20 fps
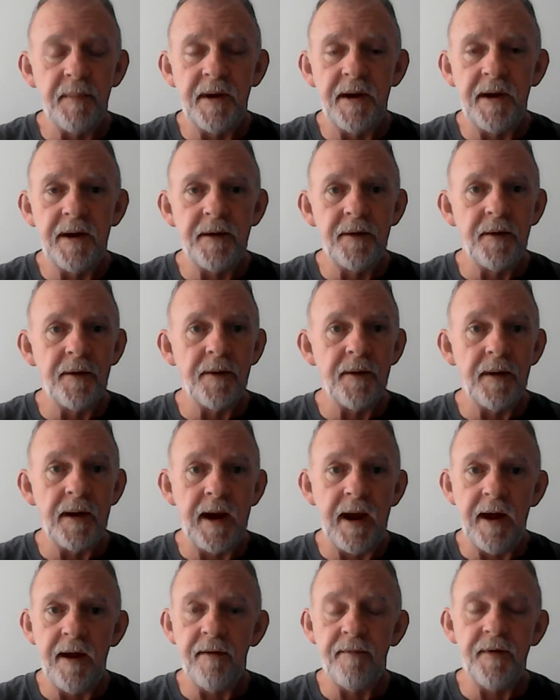bigger,
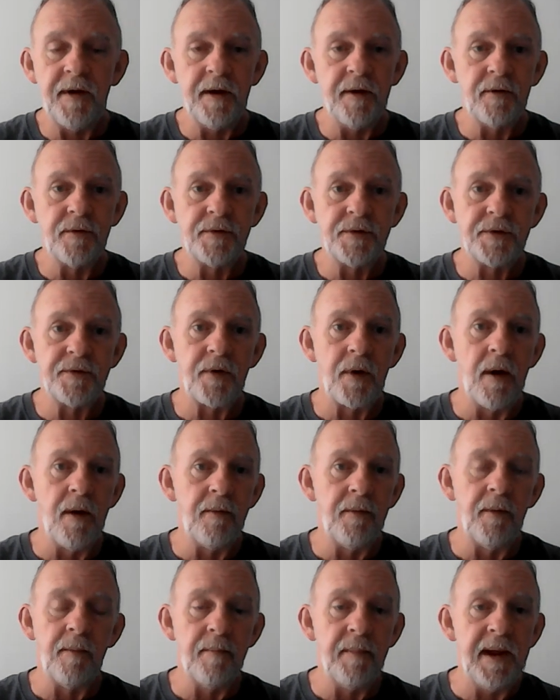heavier,
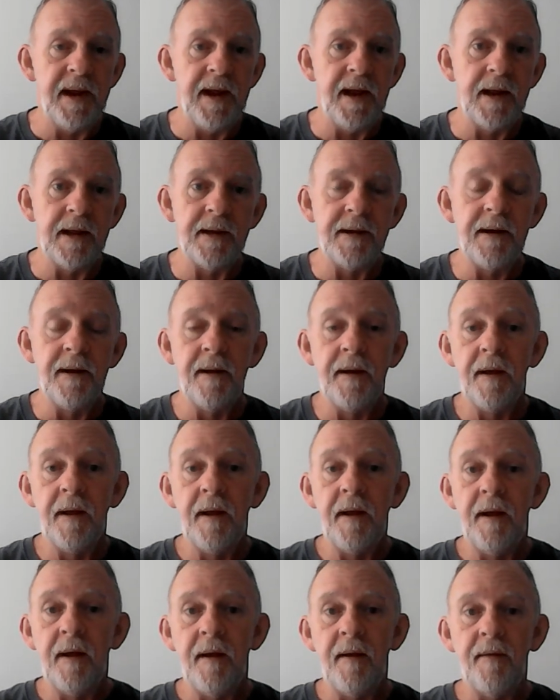stronger men
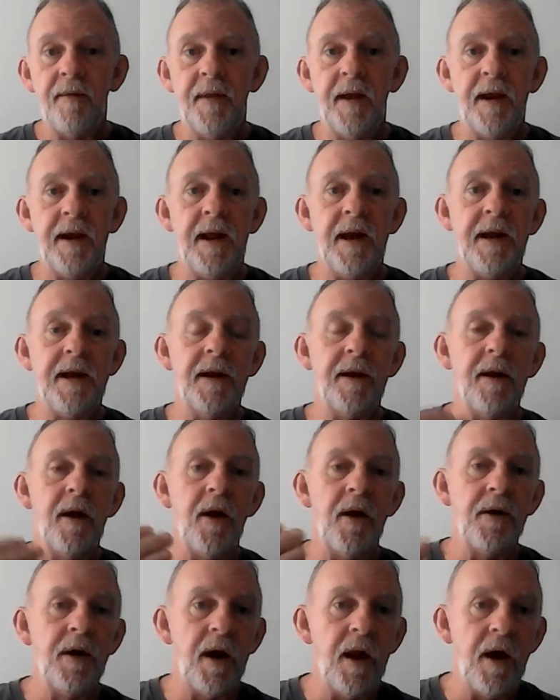that he could
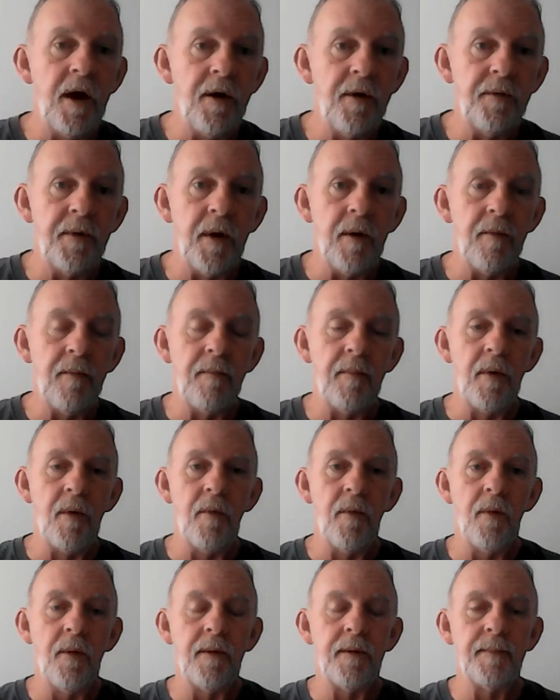unload on
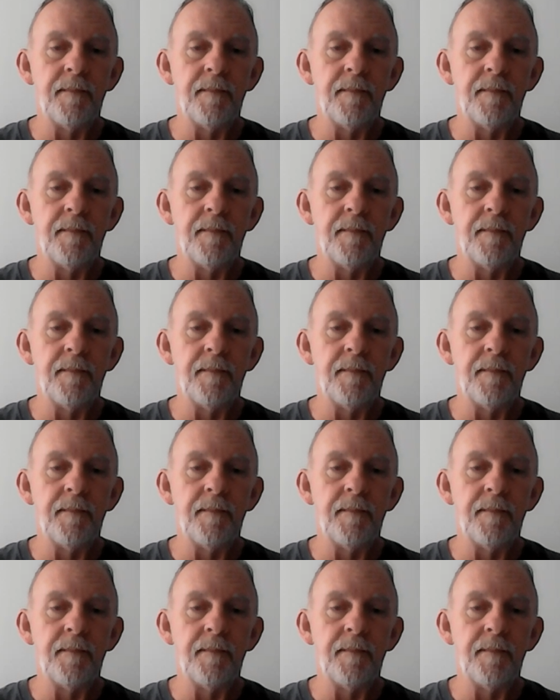more.